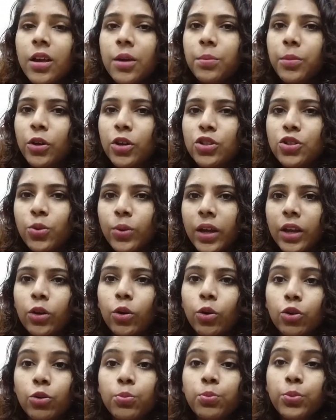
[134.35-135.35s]
because you can
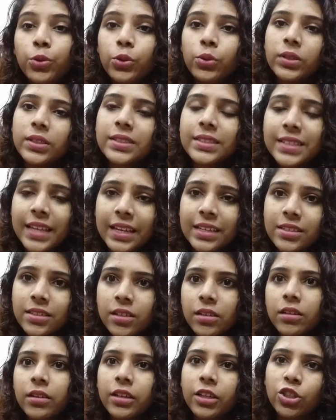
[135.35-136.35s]
go to beauty
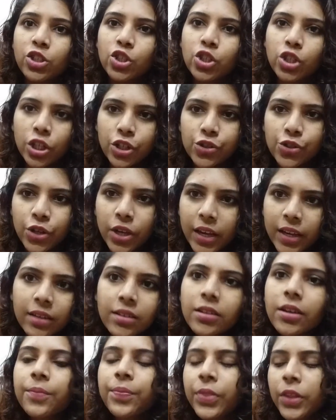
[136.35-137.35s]
center in
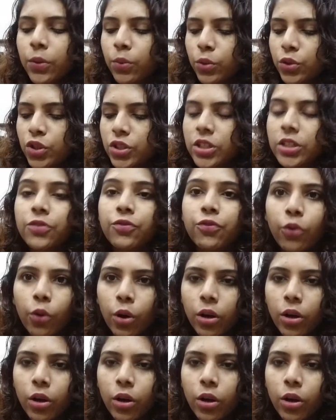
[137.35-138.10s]
Churchgate, which is at